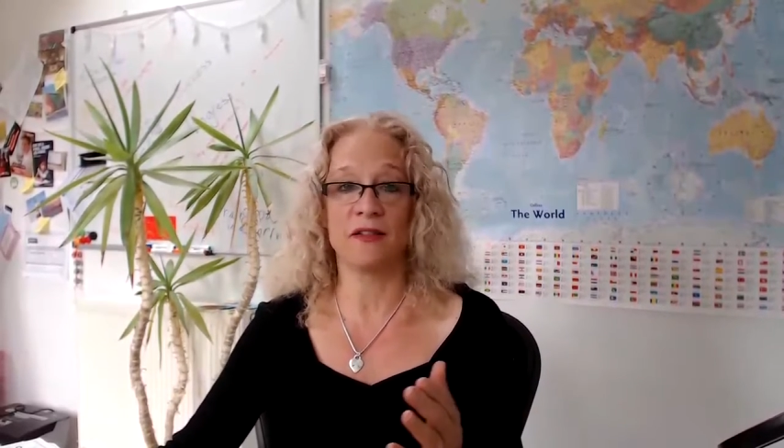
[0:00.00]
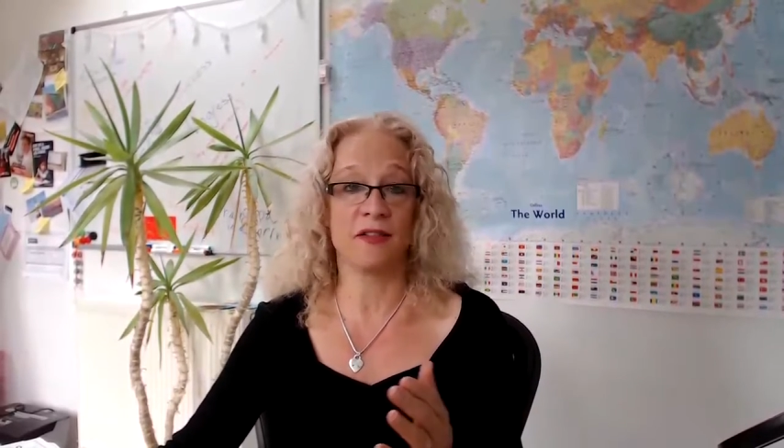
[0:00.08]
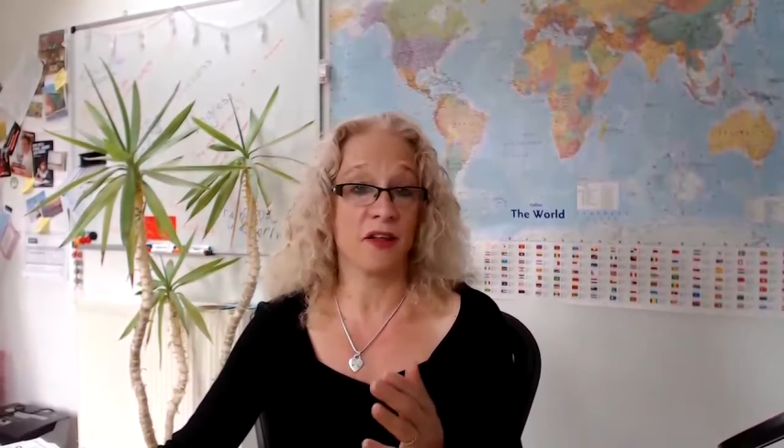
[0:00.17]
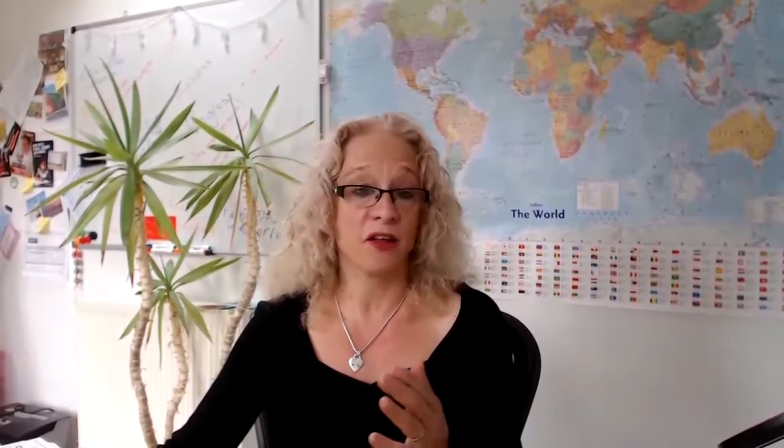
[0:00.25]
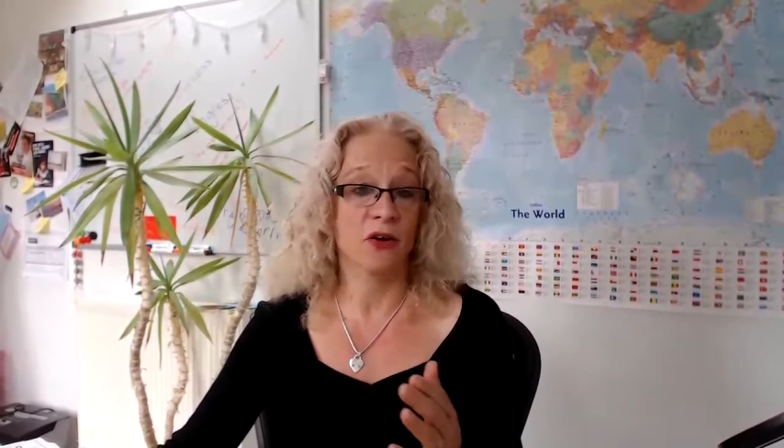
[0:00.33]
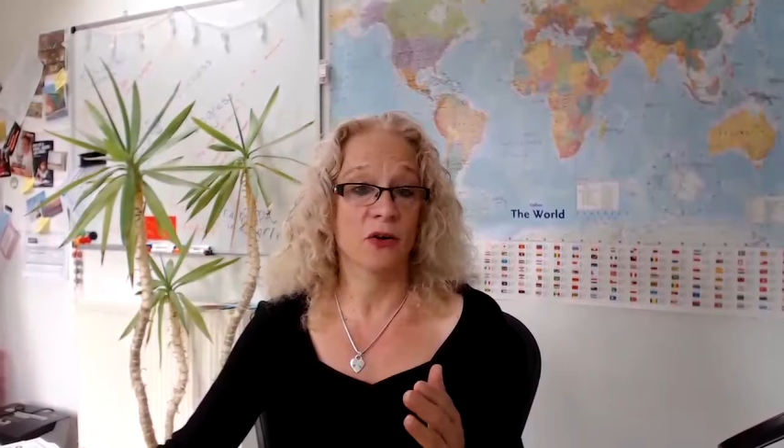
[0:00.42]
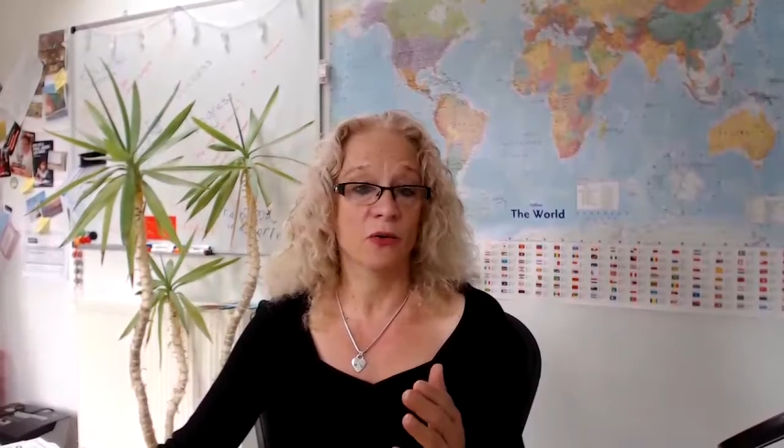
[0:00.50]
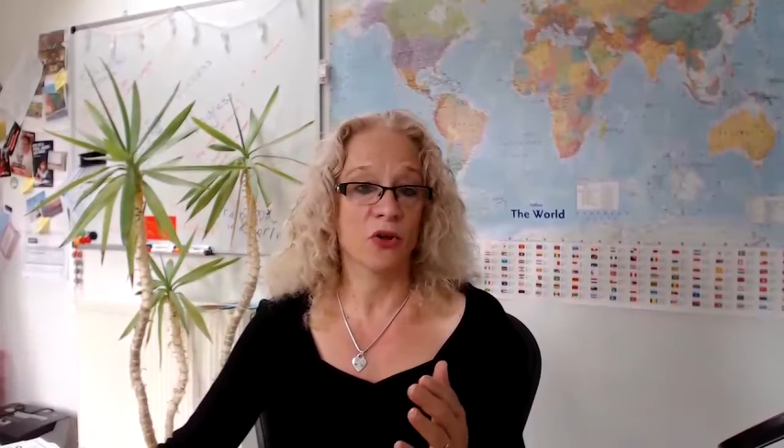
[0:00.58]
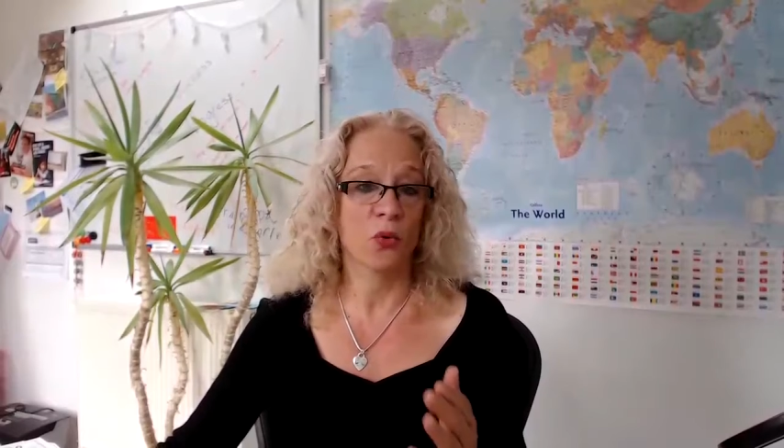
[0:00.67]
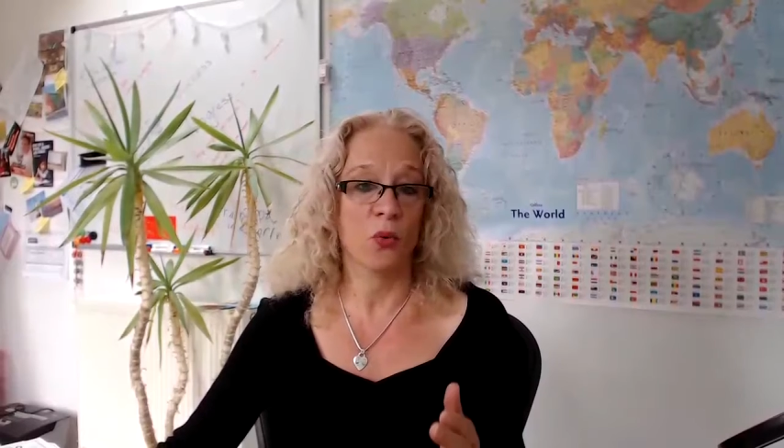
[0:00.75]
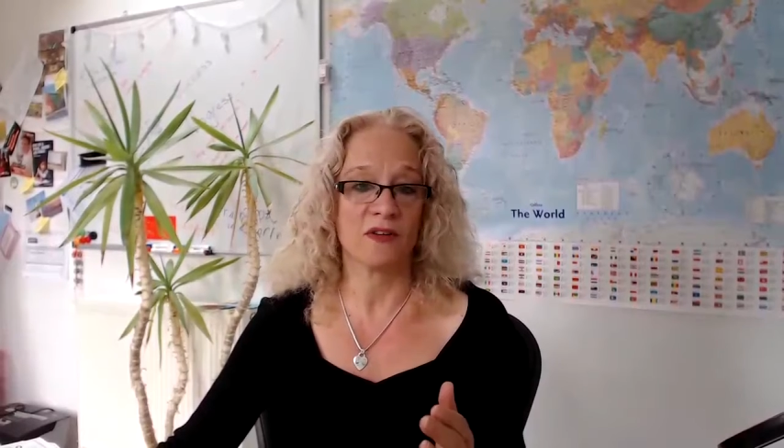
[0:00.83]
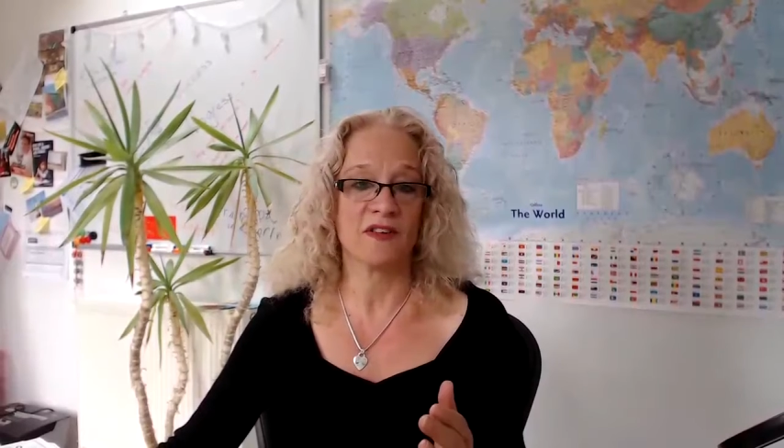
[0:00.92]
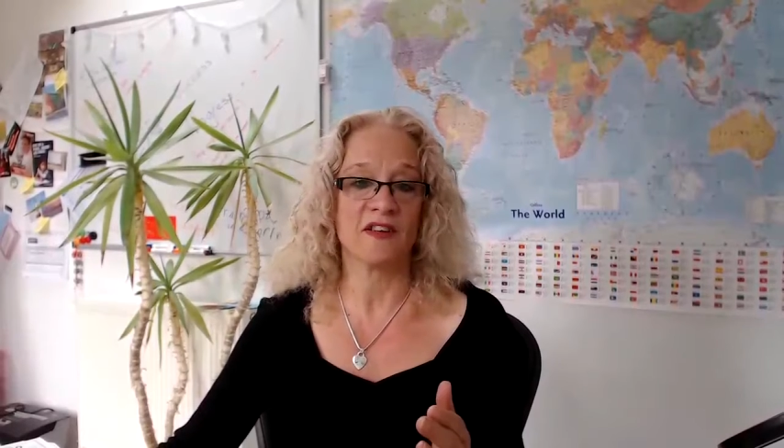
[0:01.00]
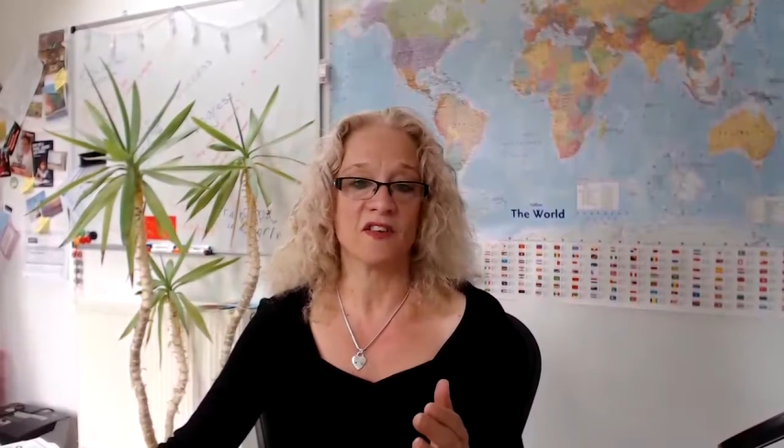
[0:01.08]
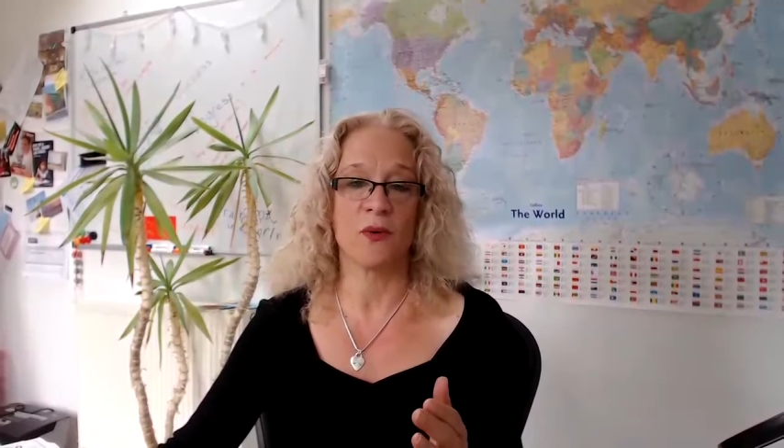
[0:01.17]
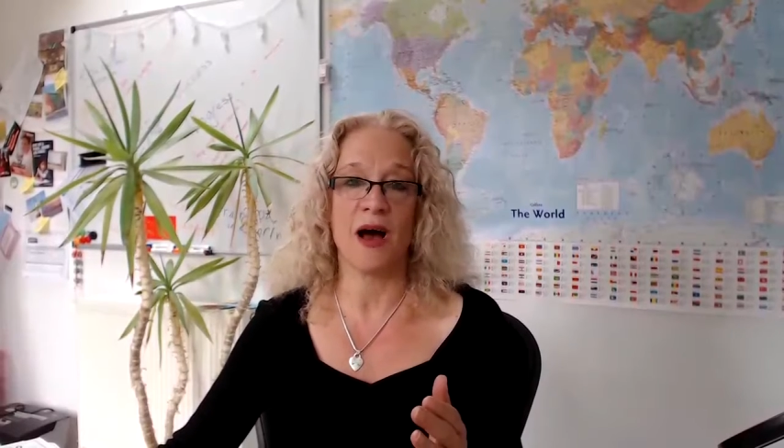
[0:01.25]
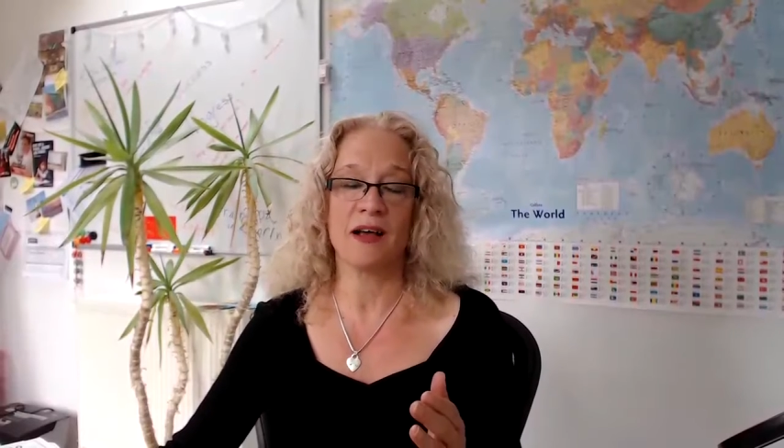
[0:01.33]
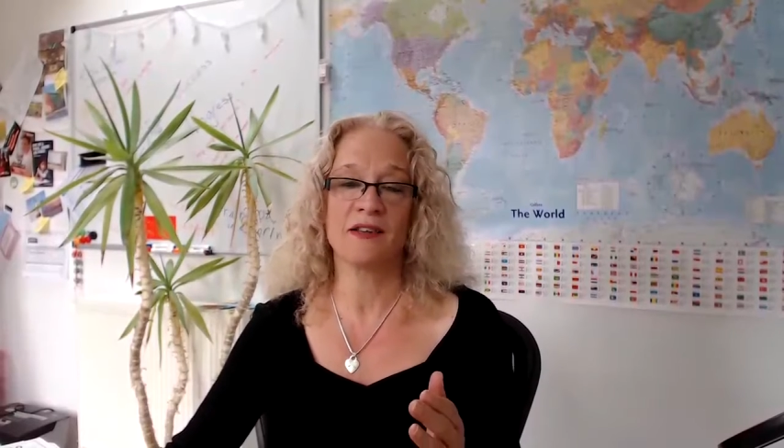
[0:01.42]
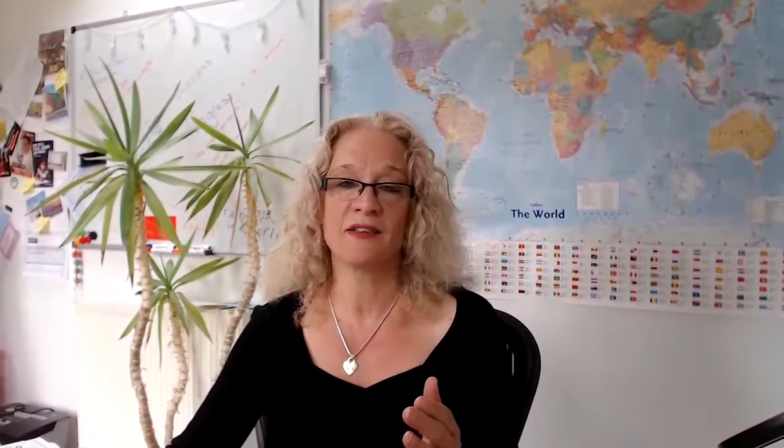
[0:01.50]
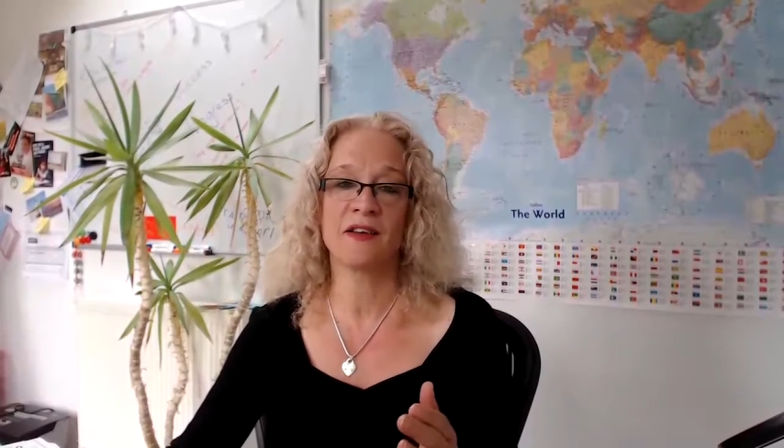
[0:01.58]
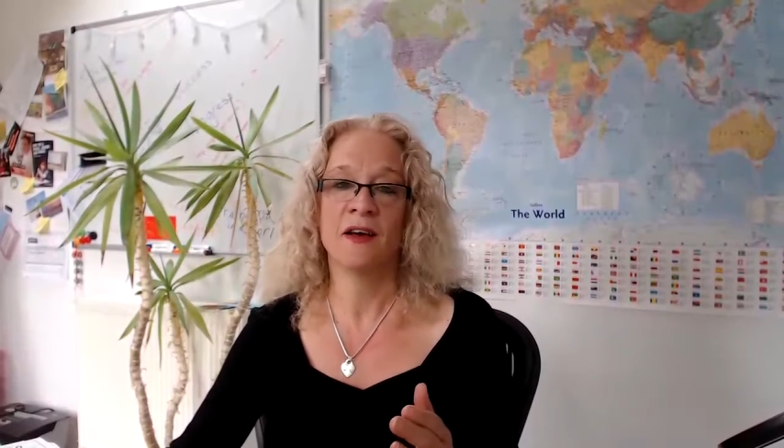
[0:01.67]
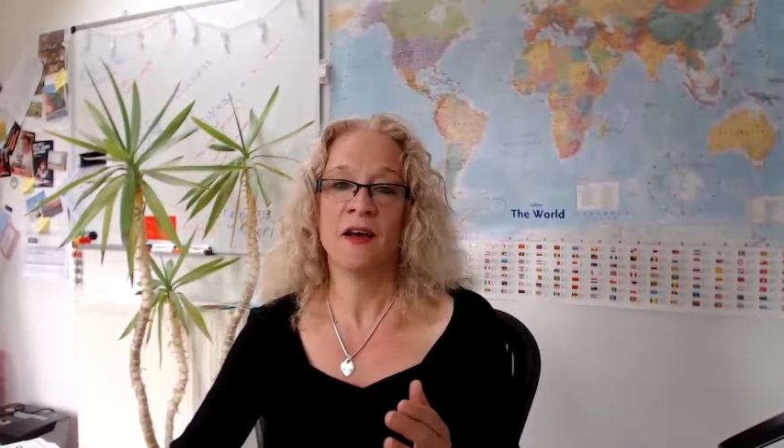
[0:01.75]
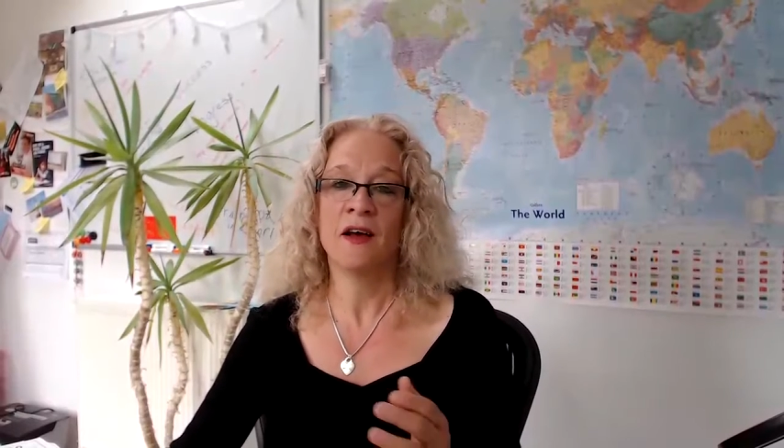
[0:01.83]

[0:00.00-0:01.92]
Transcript: that you're wanting to ask.